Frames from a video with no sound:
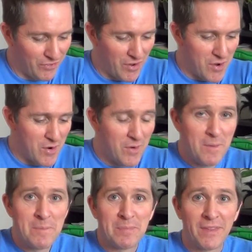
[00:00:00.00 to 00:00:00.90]
so,
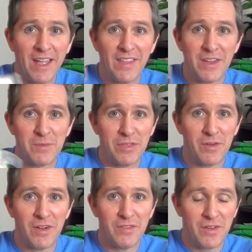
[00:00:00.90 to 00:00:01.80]
and then with
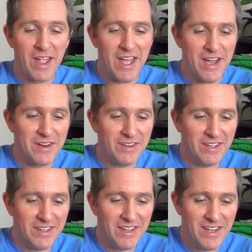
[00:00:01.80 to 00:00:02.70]
your other hand,
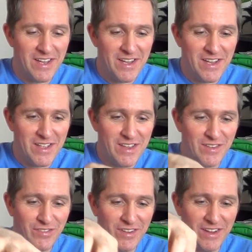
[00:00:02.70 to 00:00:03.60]

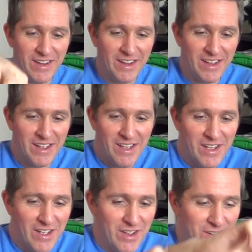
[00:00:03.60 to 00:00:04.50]
you see,
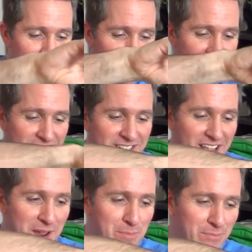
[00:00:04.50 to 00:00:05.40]

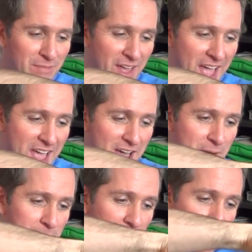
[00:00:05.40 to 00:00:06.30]
tape the
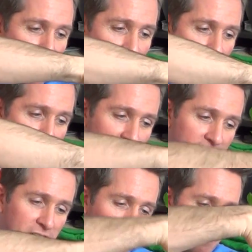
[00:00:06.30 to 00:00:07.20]
ham
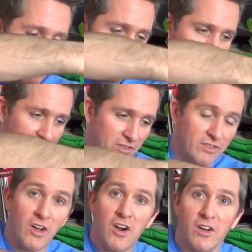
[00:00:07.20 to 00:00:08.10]
on. This
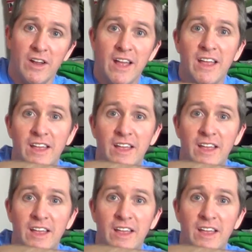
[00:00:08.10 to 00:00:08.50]
is hard.